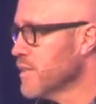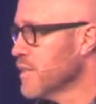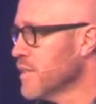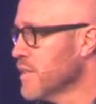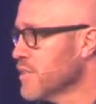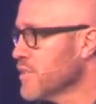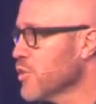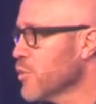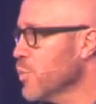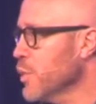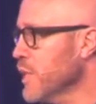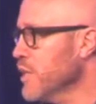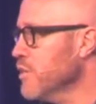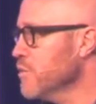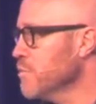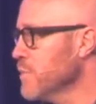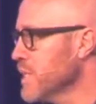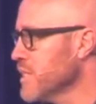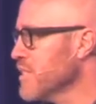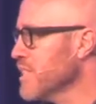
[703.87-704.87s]
so we
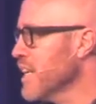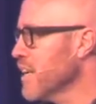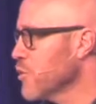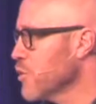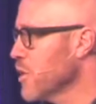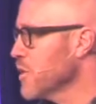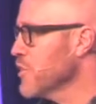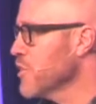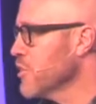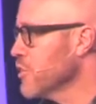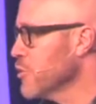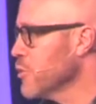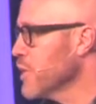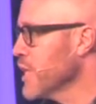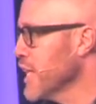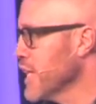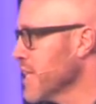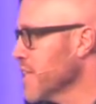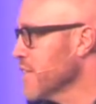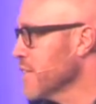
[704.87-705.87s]
don't miss out on the new
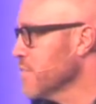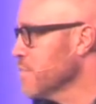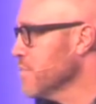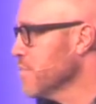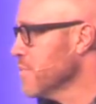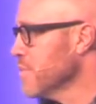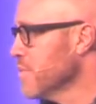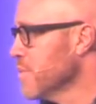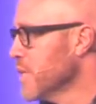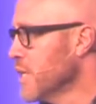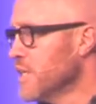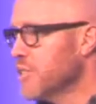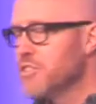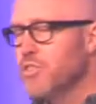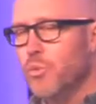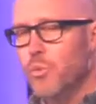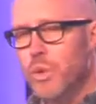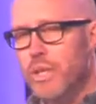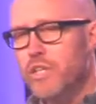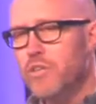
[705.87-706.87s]
kingdom
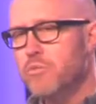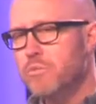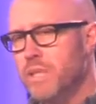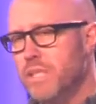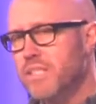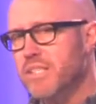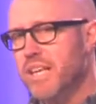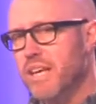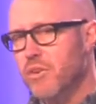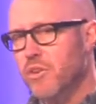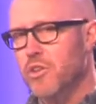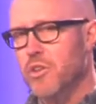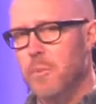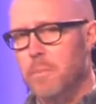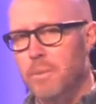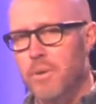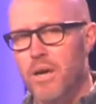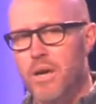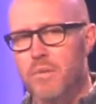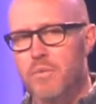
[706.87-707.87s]
so we don't miss out on the
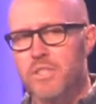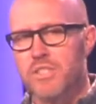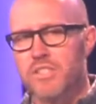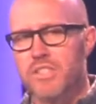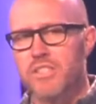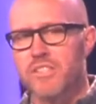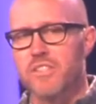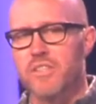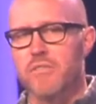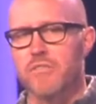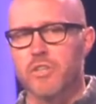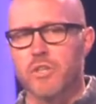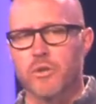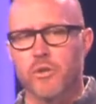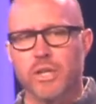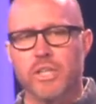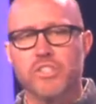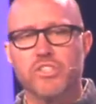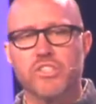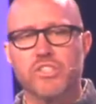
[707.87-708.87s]
promises of the
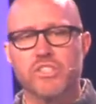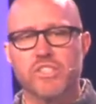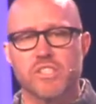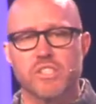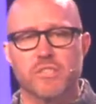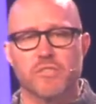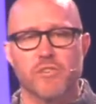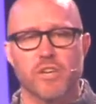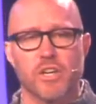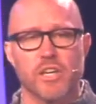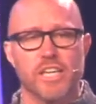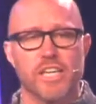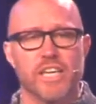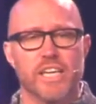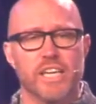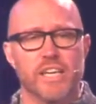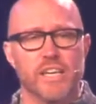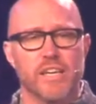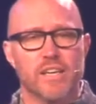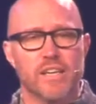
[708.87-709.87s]
graciousness of our
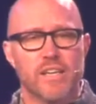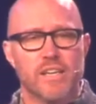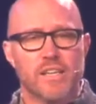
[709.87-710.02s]
King